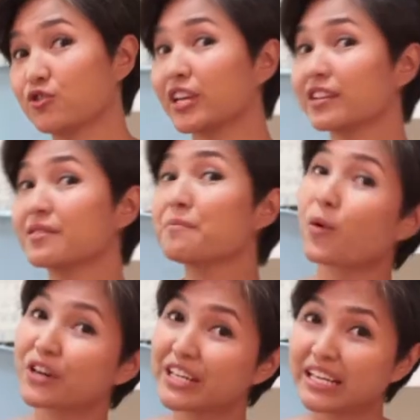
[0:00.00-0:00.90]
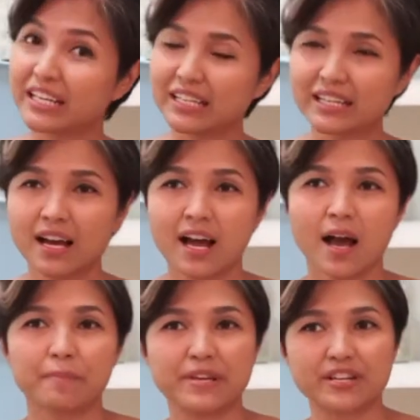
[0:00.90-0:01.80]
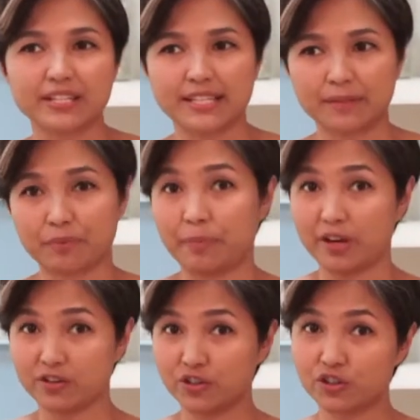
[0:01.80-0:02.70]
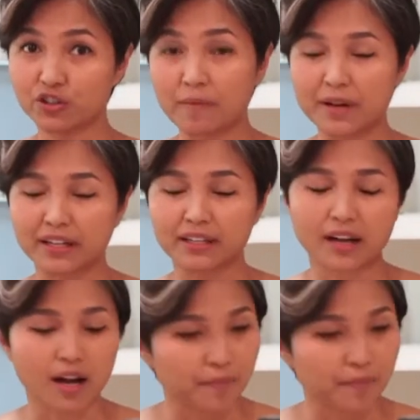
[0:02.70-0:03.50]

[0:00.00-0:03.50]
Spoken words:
to drink it in the morning because it prepares your stomach.